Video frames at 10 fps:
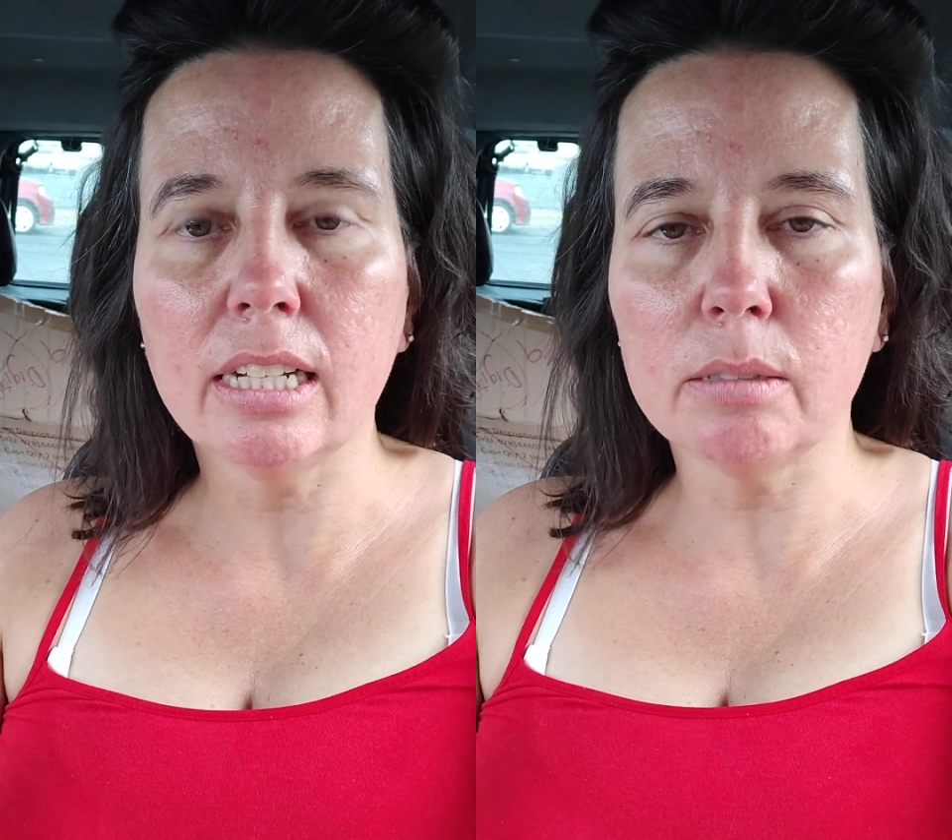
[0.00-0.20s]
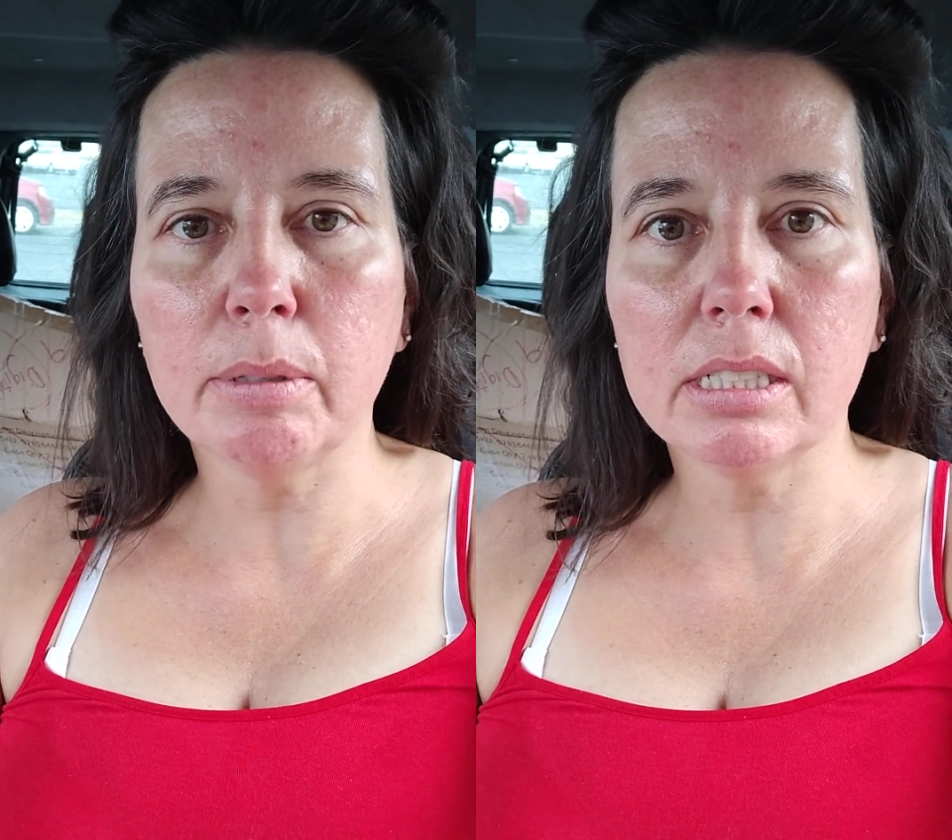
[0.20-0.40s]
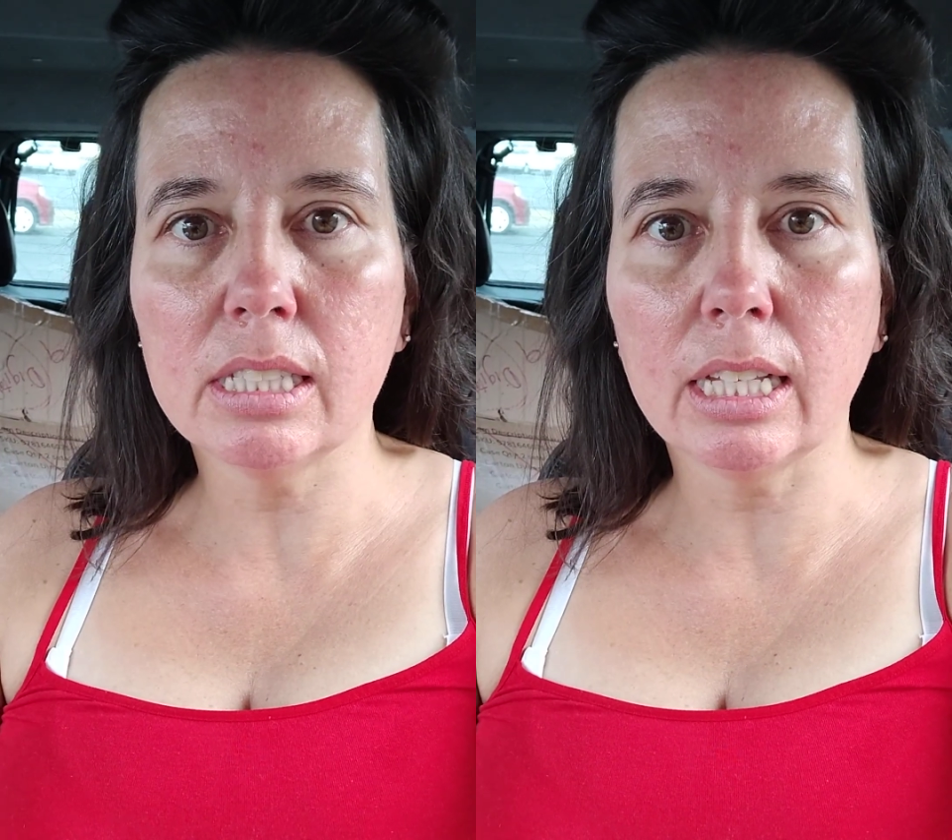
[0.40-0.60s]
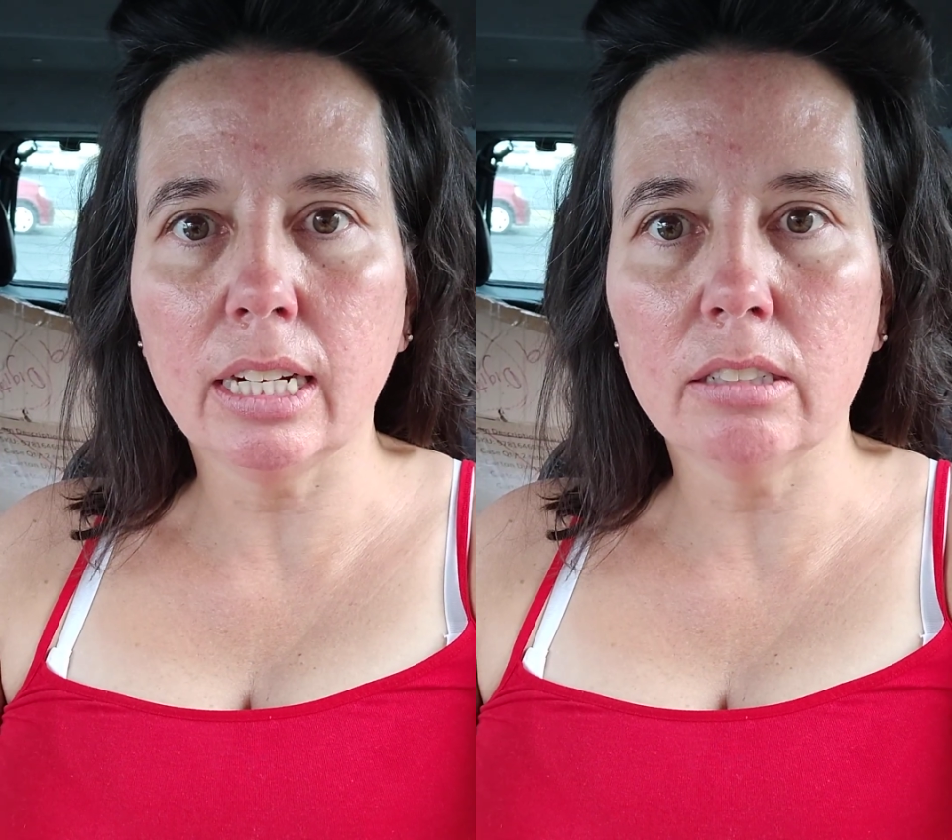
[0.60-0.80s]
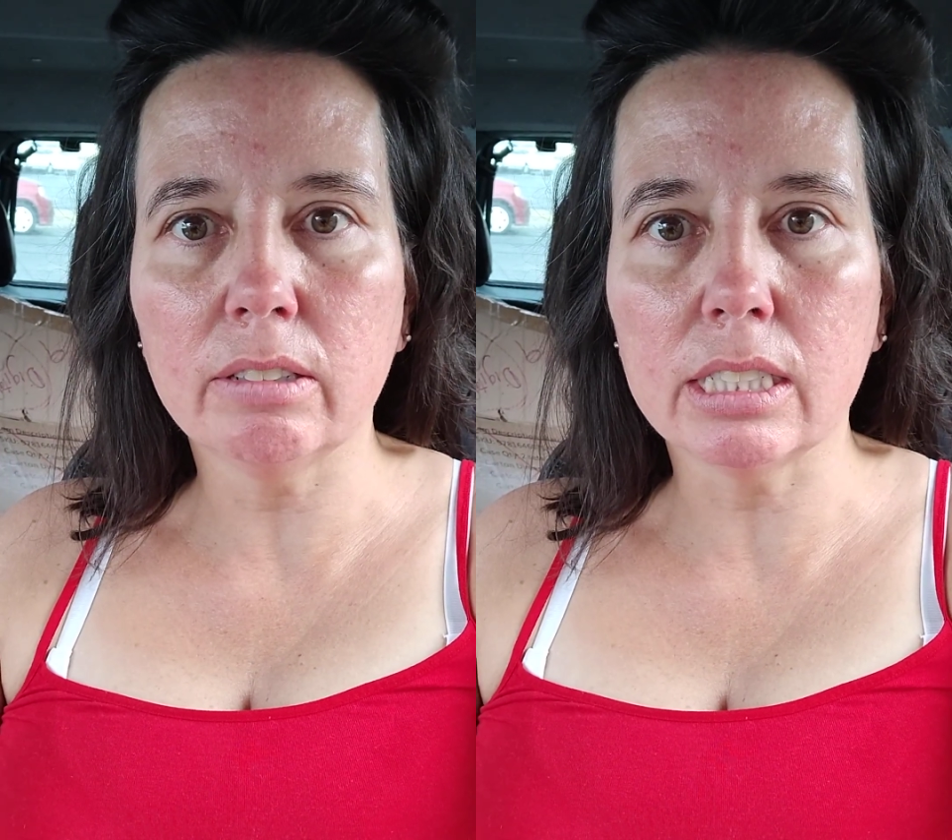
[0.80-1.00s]
has been
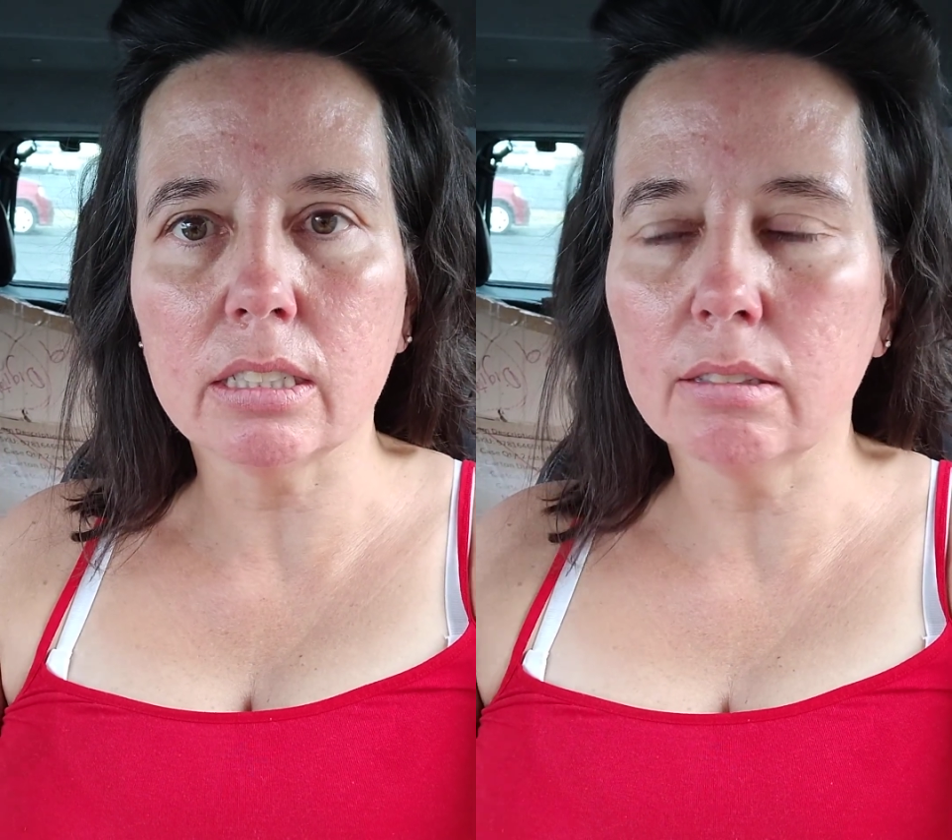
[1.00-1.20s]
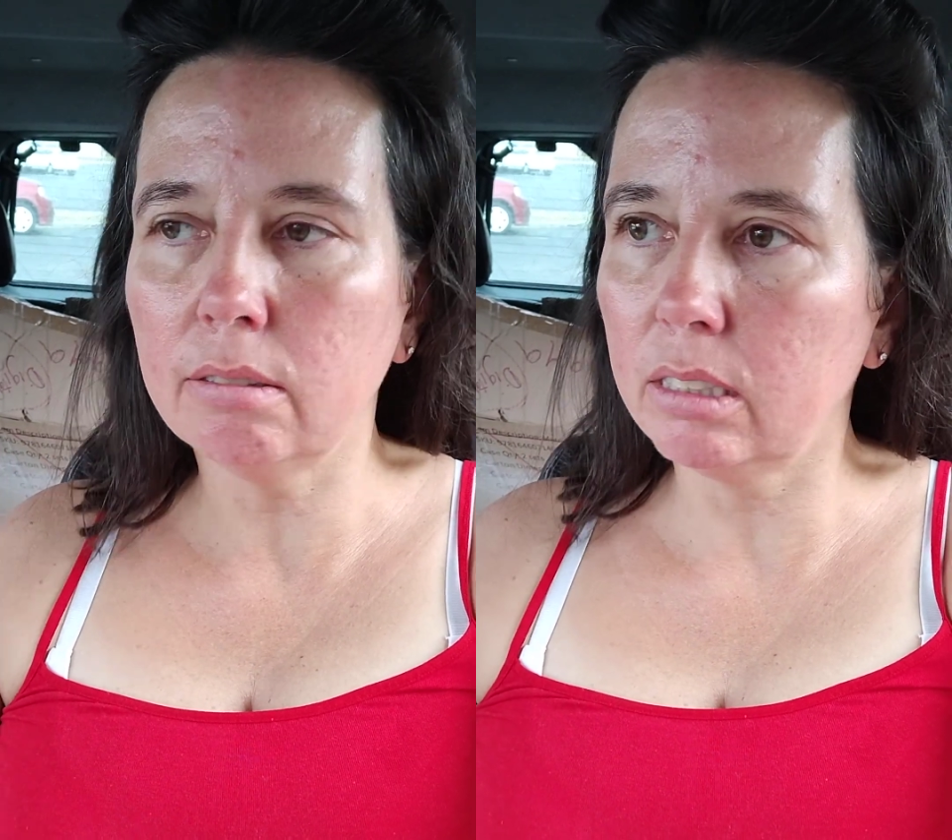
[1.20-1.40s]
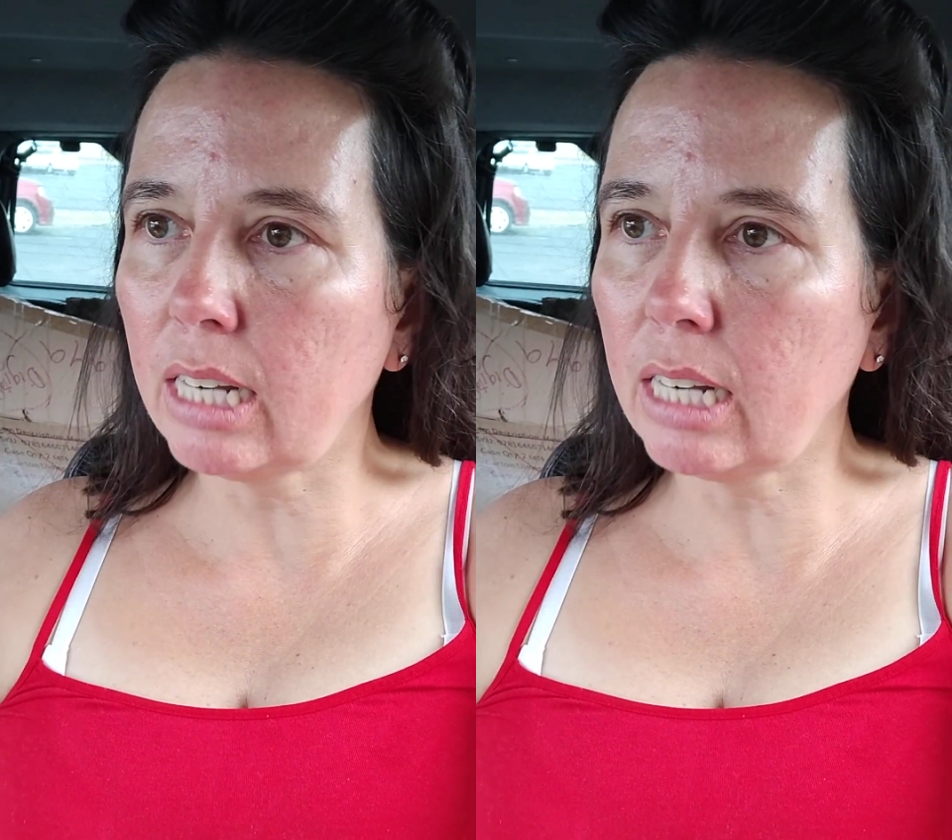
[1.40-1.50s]
slanderous.